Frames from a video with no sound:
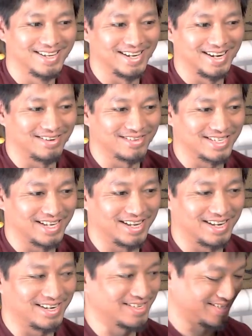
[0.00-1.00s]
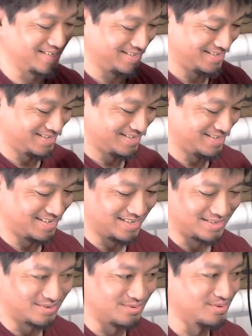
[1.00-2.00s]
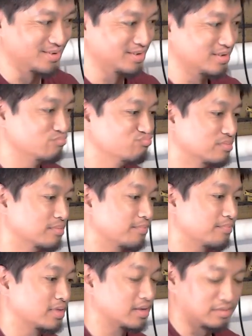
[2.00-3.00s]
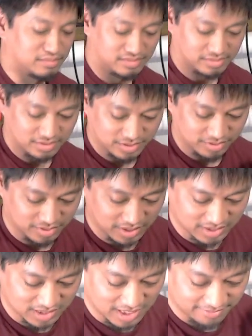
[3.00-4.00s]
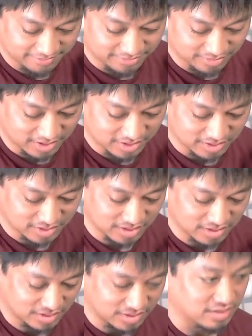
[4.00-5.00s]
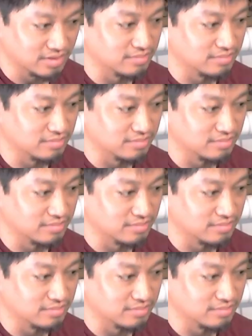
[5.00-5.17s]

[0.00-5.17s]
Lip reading: air tanks. That's cool. All that's left for these is